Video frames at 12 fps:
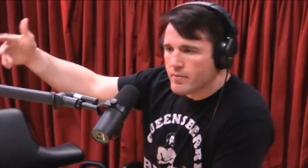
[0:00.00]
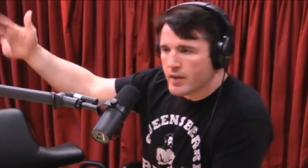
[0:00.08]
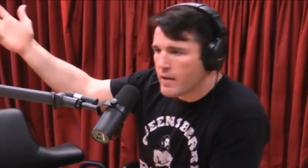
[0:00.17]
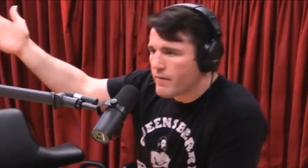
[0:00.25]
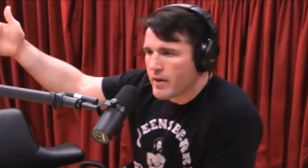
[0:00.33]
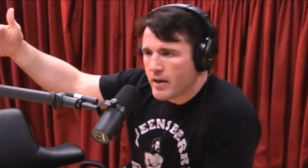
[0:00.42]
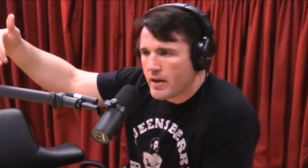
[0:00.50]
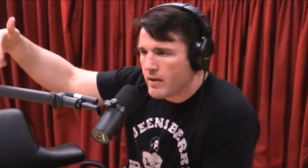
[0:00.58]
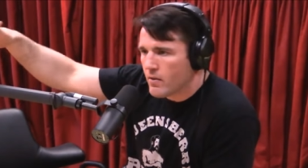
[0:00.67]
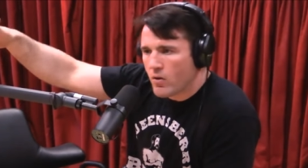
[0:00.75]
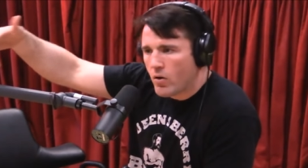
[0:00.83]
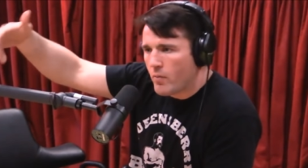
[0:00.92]
TV
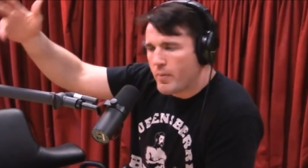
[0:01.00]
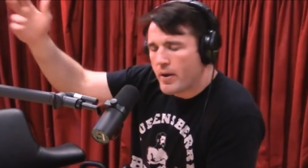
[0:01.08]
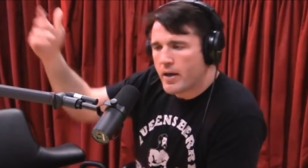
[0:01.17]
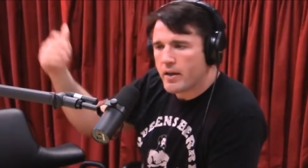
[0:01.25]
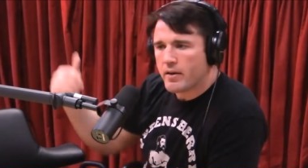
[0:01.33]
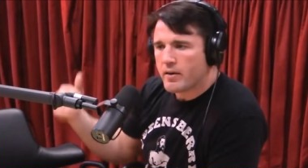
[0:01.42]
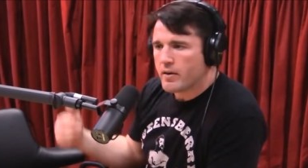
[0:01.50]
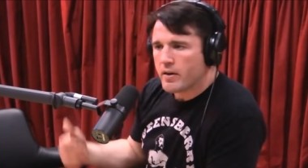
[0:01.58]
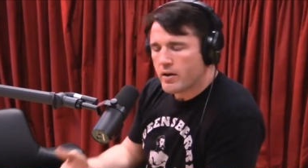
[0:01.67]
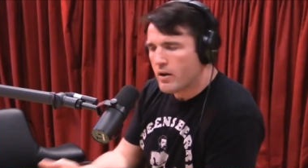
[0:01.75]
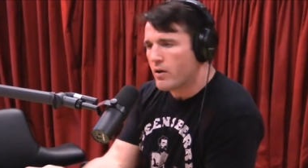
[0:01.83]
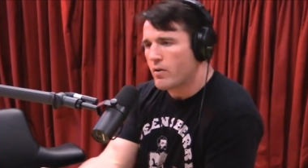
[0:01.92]
and the whole bit, and
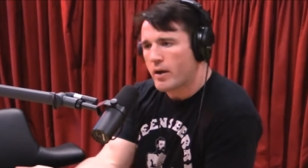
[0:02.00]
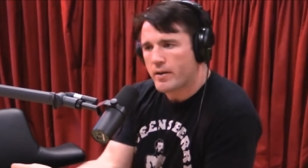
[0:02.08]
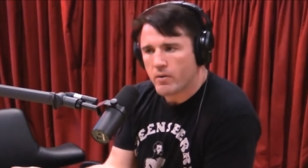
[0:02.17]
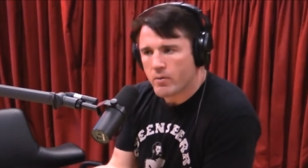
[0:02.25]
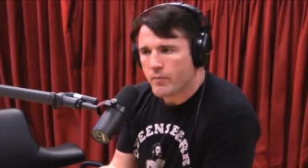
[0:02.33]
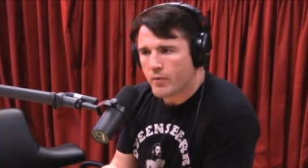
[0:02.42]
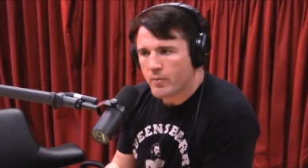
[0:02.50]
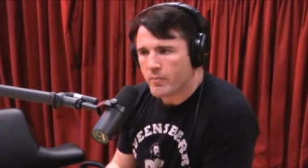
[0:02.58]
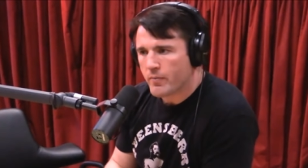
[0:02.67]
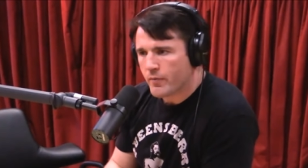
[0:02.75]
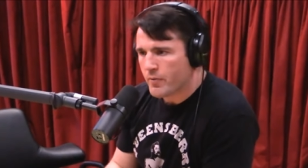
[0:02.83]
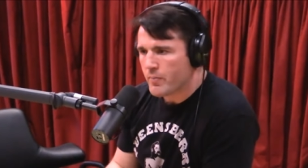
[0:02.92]
you know, I know him
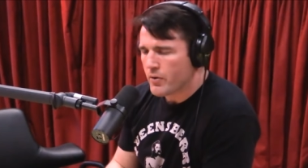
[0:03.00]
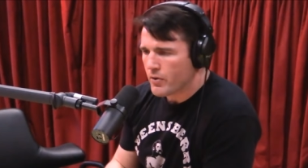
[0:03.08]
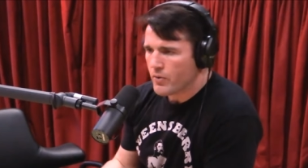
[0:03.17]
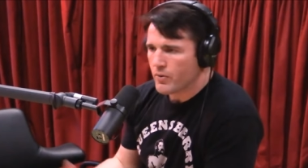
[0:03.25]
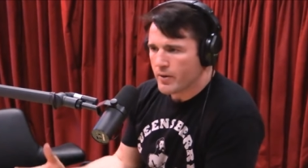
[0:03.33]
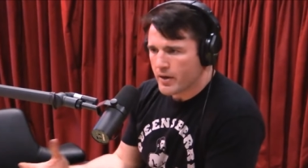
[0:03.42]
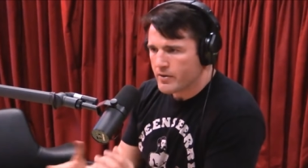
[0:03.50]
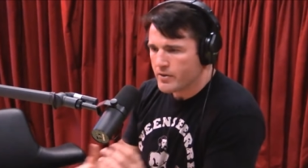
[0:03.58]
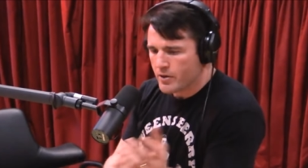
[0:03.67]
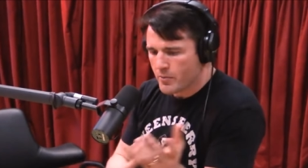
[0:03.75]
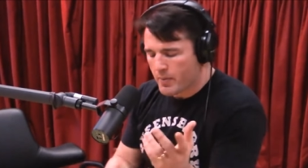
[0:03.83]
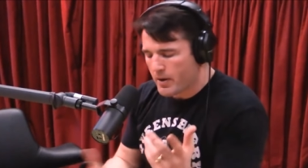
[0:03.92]
from you from you, and I
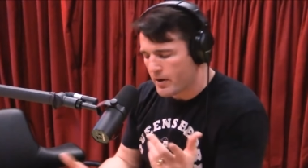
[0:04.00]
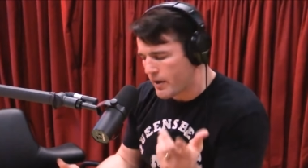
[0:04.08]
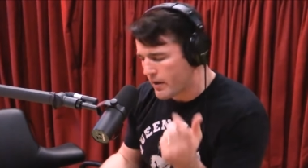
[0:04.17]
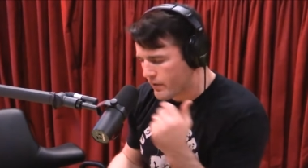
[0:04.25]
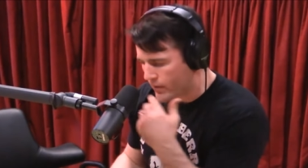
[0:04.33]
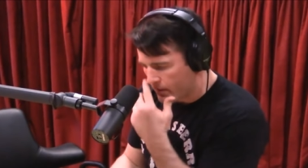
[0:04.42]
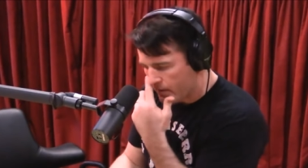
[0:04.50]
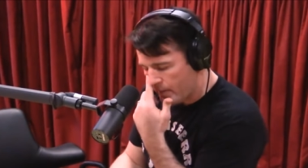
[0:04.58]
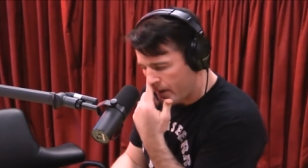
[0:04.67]
see your podcast and all that.